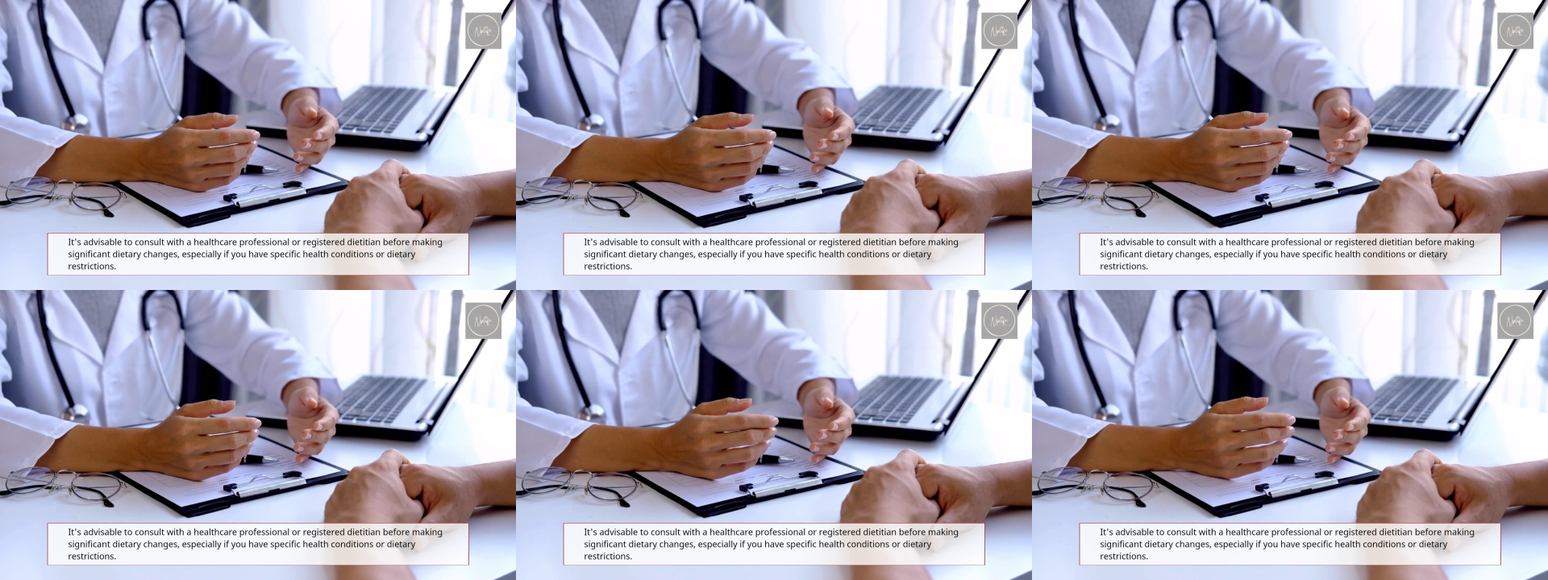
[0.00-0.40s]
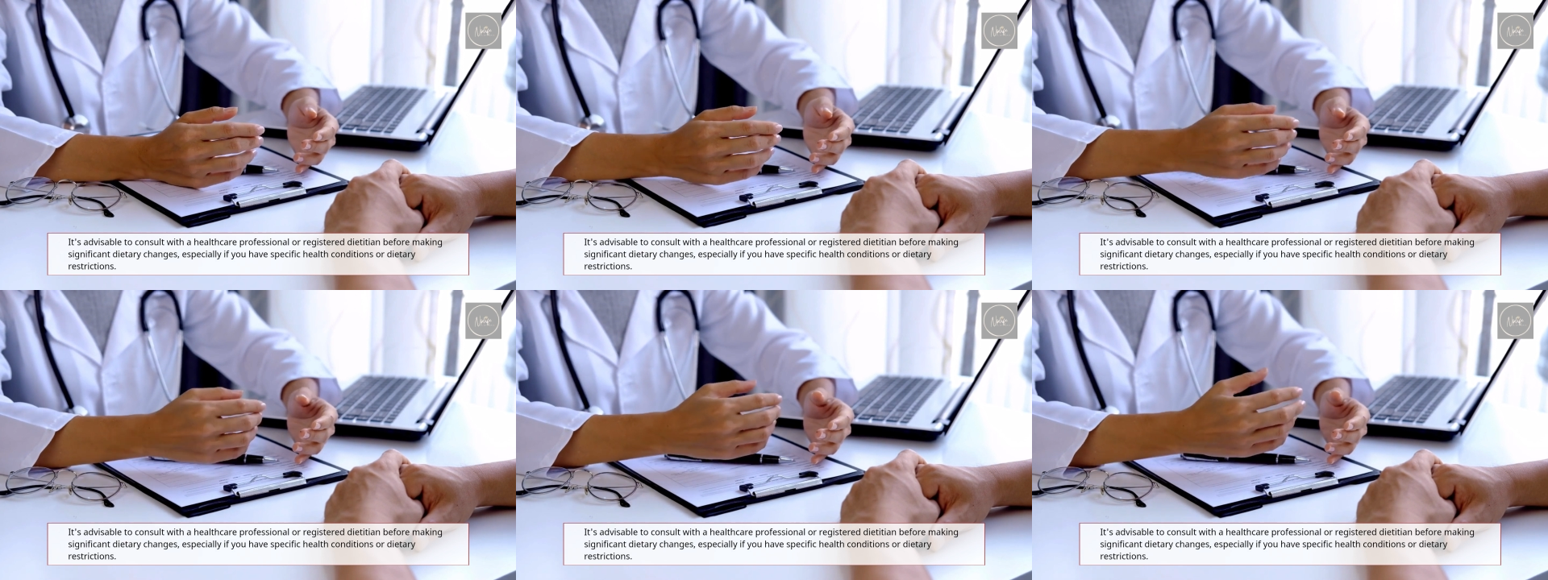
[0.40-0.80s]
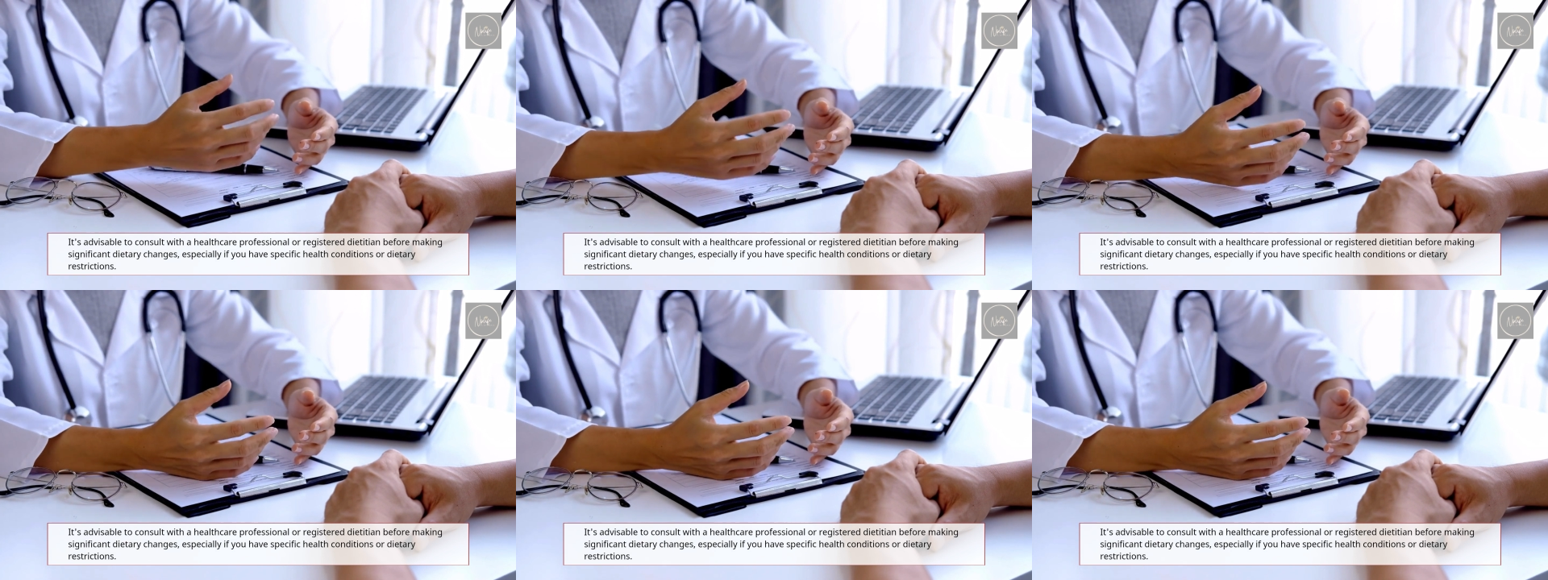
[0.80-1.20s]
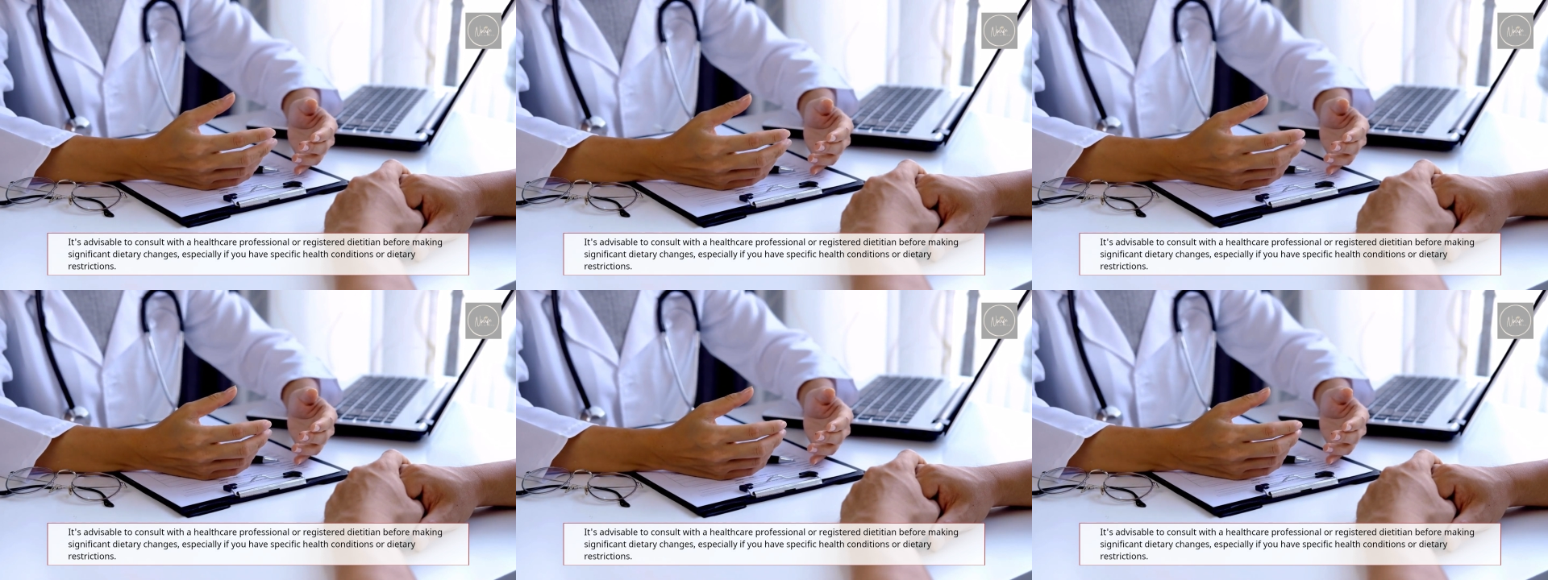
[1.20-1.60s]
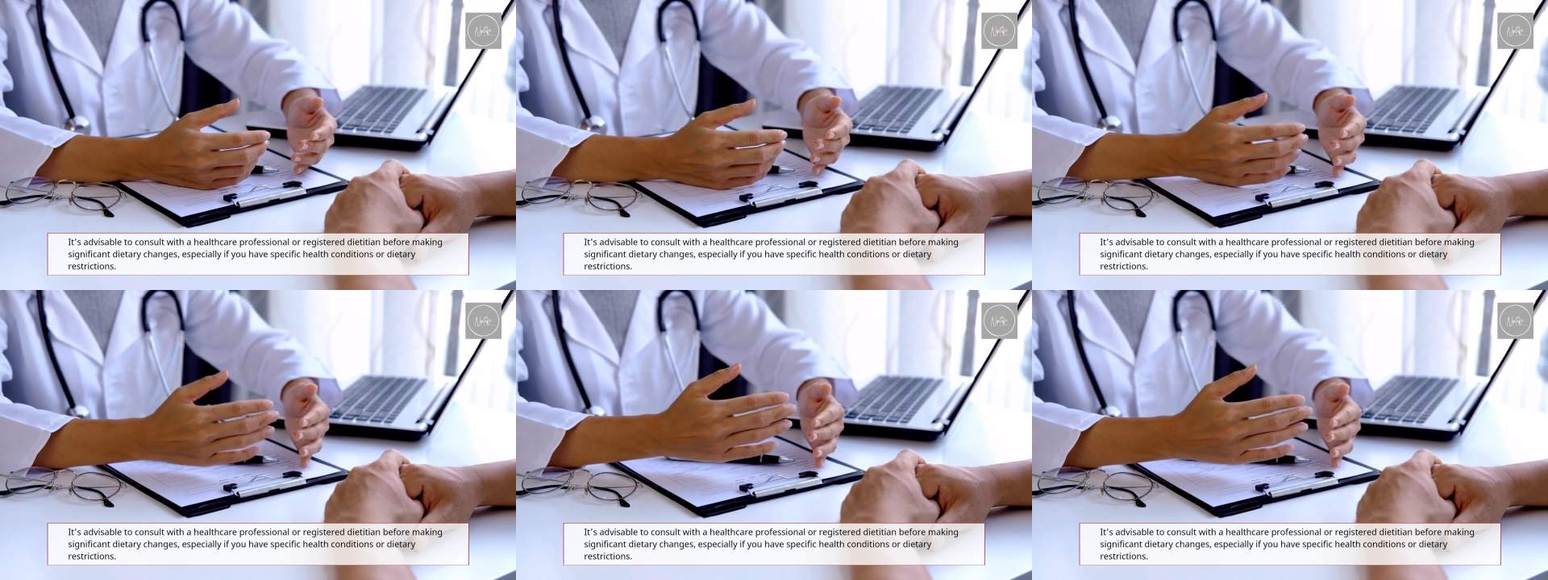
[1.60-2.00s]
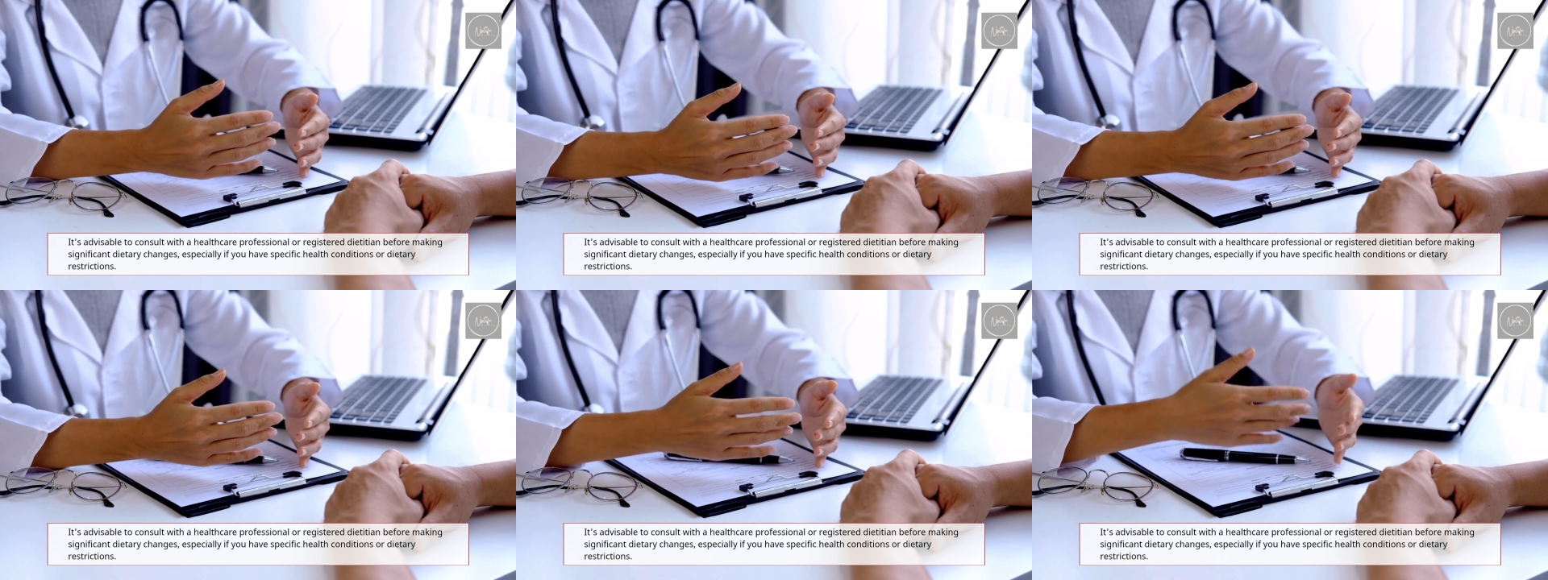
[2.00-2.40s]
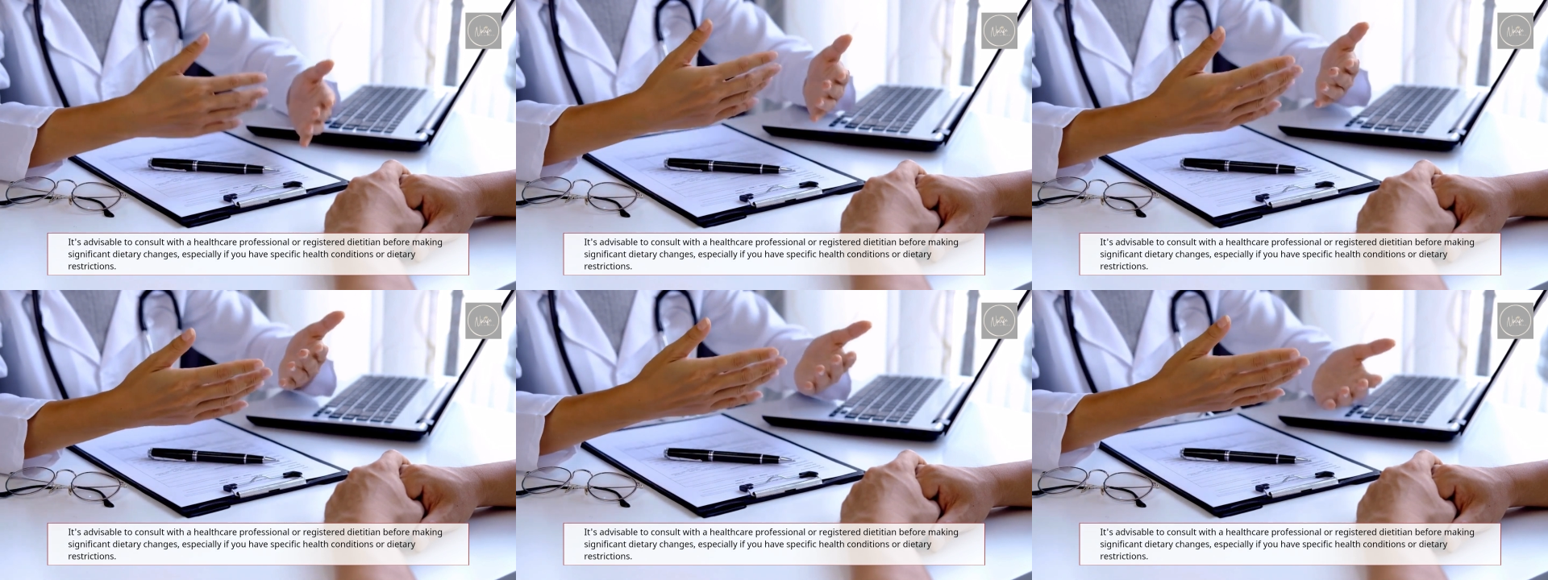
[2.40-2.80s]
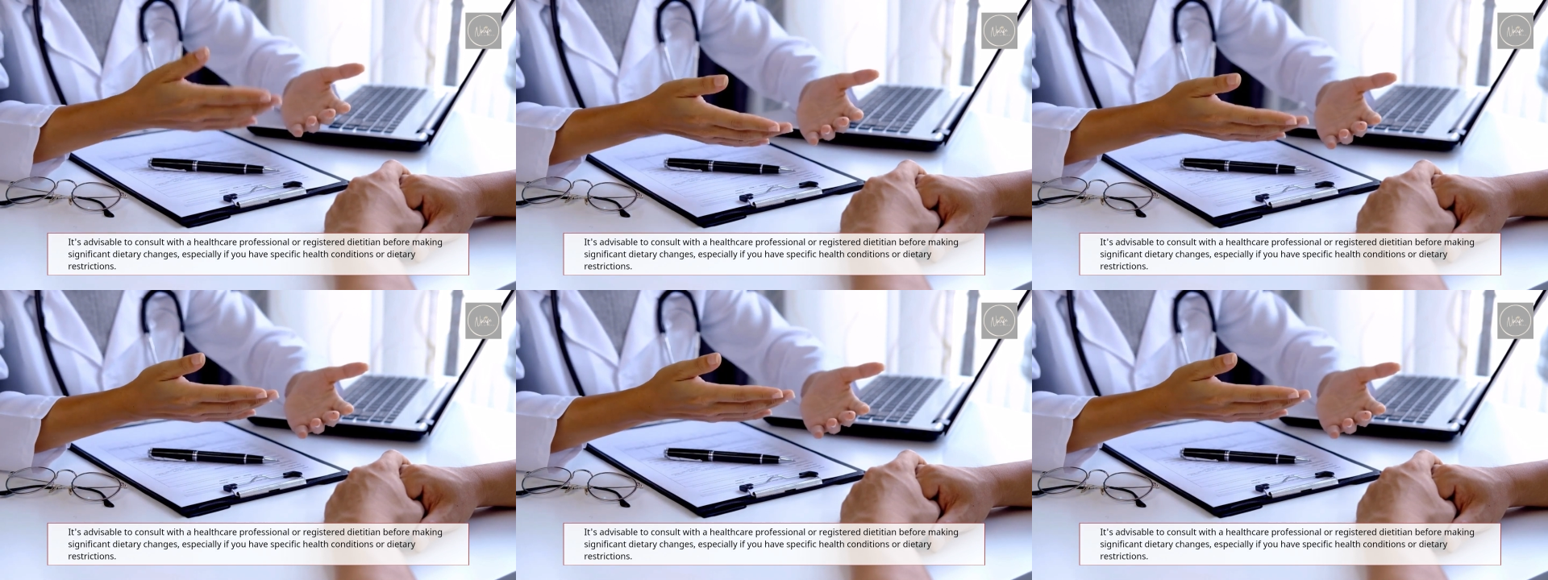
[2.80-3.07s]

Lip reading: Nobody's mouth can be seen.